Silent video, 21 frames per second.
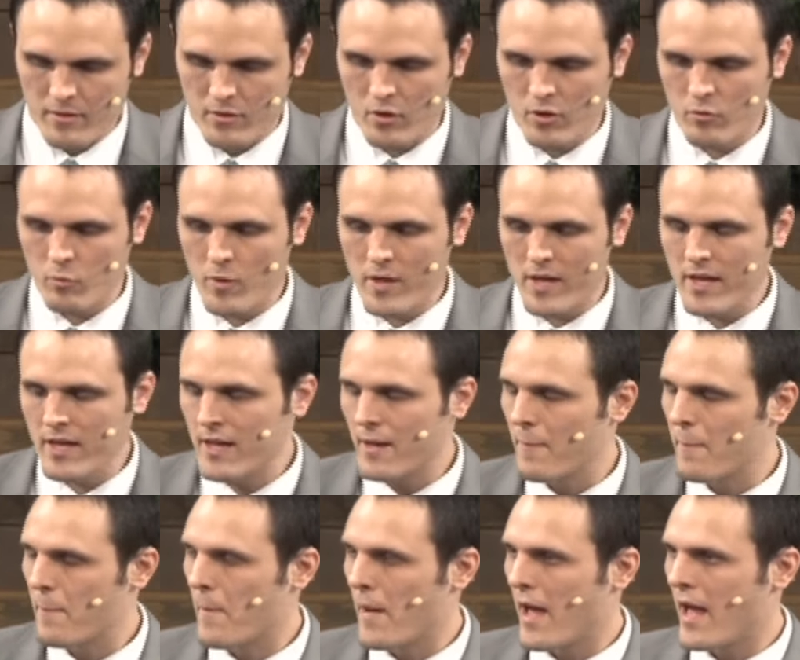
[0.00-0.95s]
So, as we
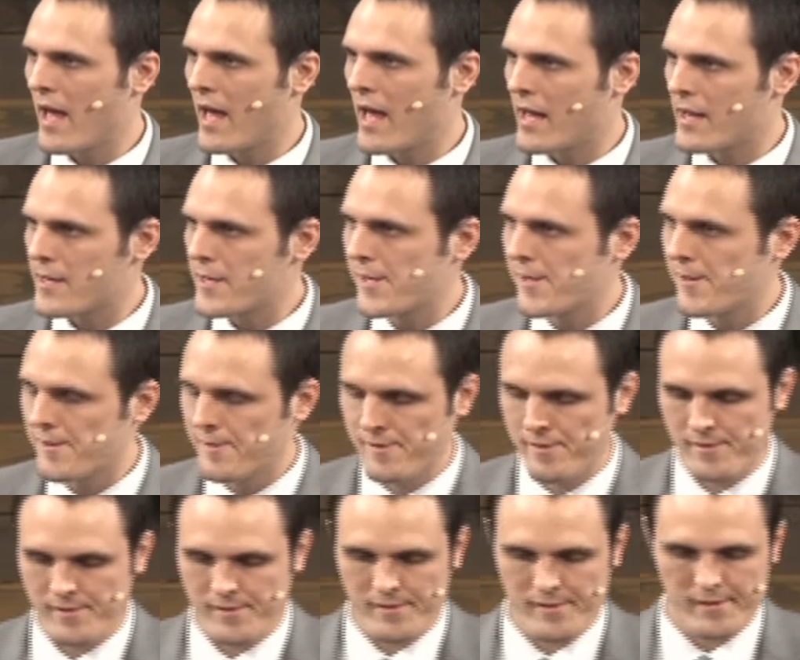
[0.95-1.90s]
end,
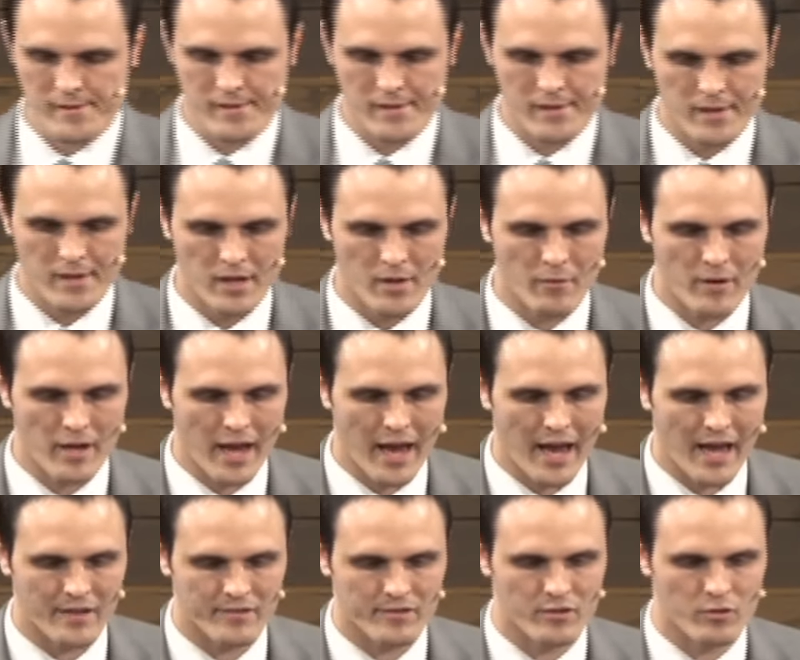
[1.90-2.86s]
I want to
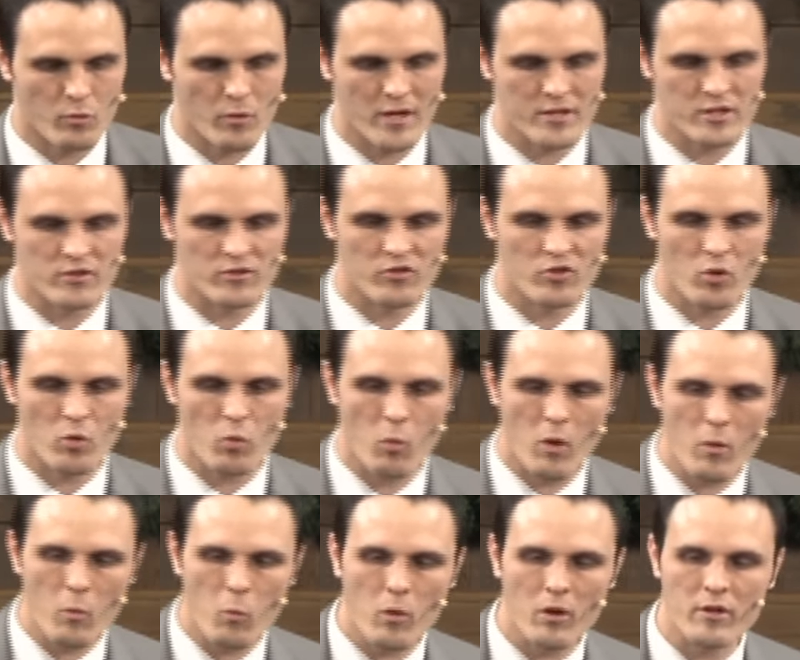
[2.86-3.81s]
ask this question. So,
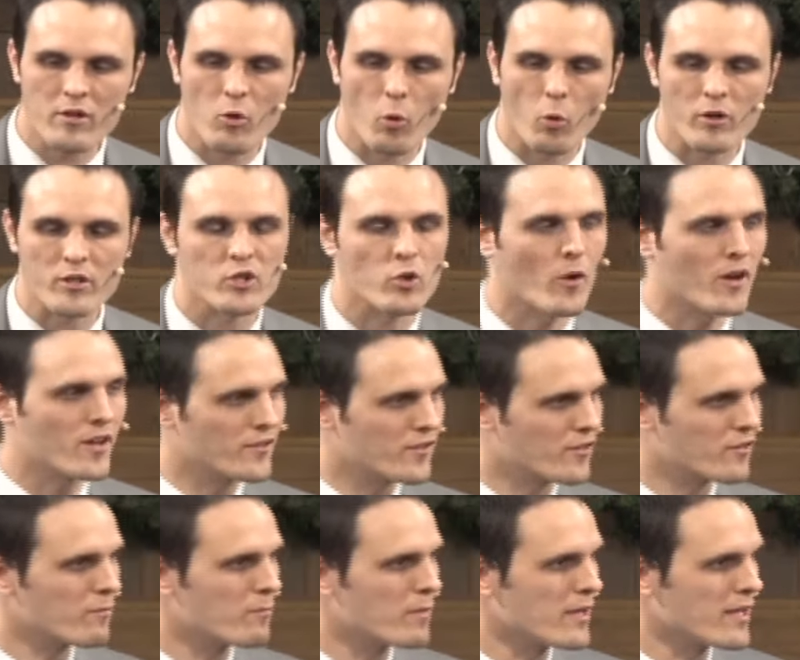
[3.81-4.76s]
what will your
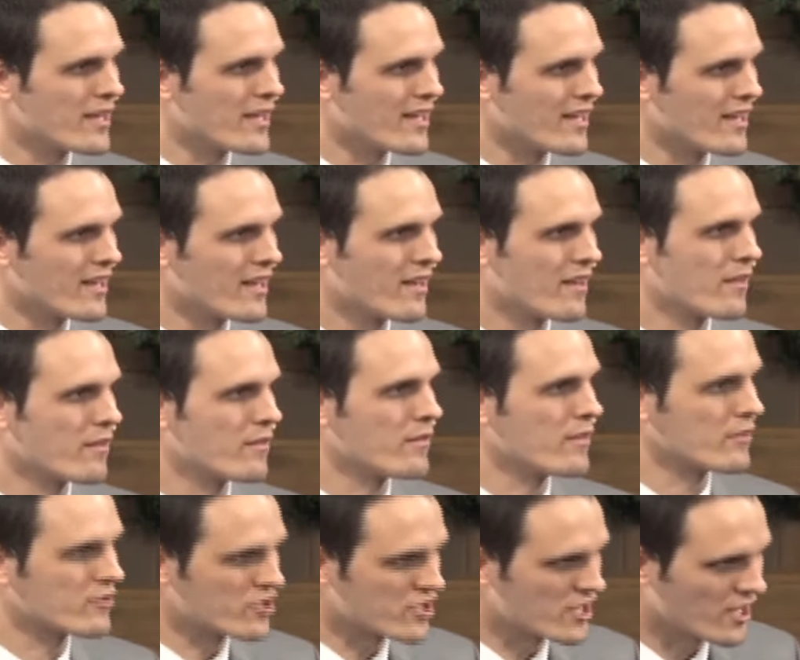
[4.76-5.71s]
choices be
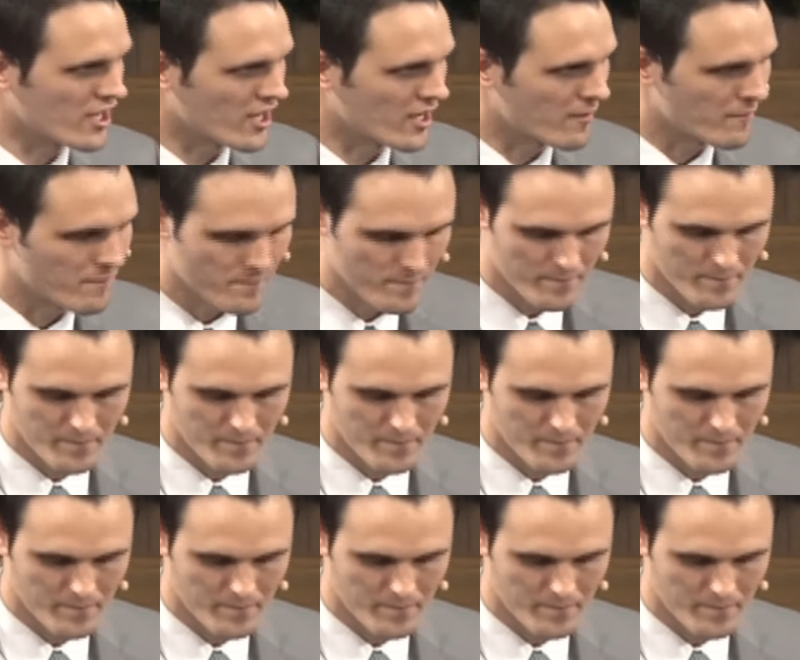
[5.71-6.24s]
this year?